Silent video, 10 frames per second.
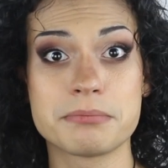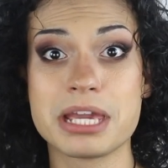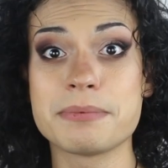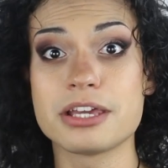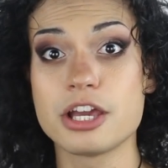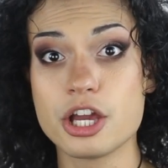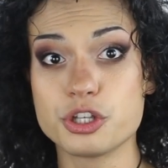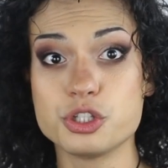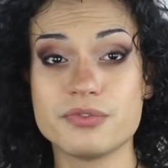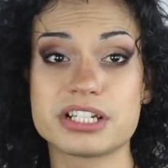Maybe
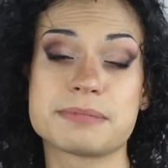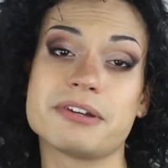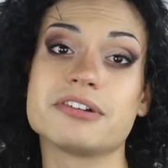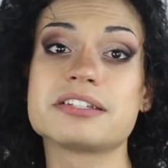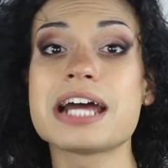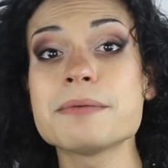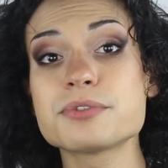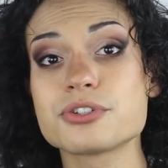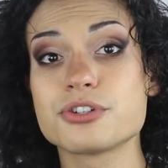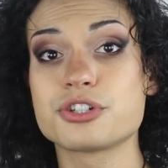you've experienced top
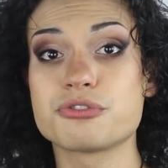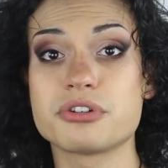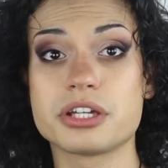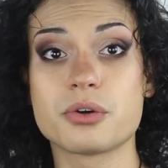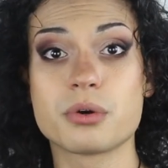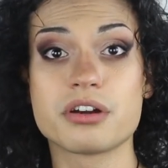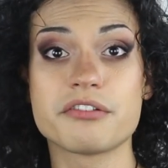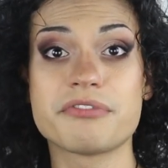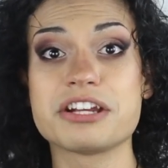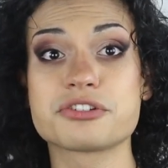surgery or
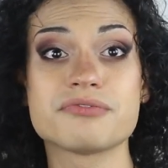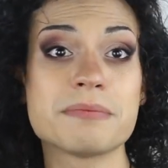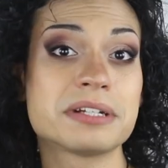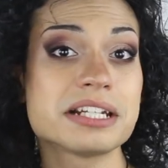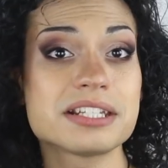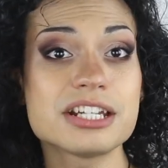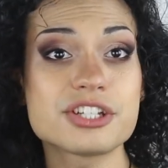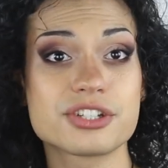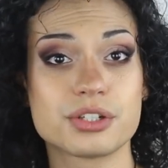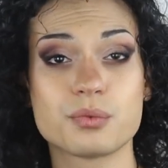facial
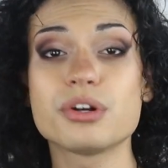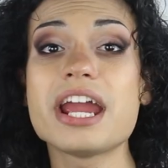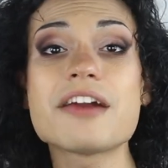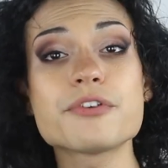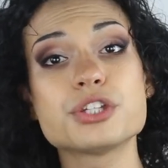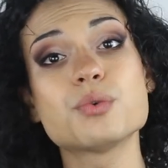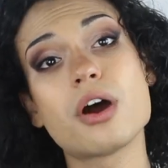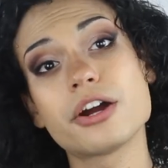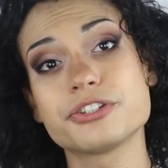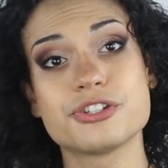feminization. Wherever you
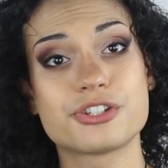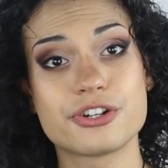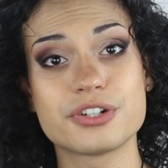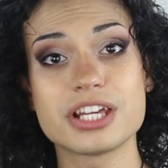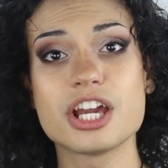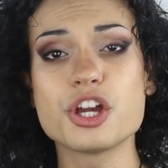are in your journey,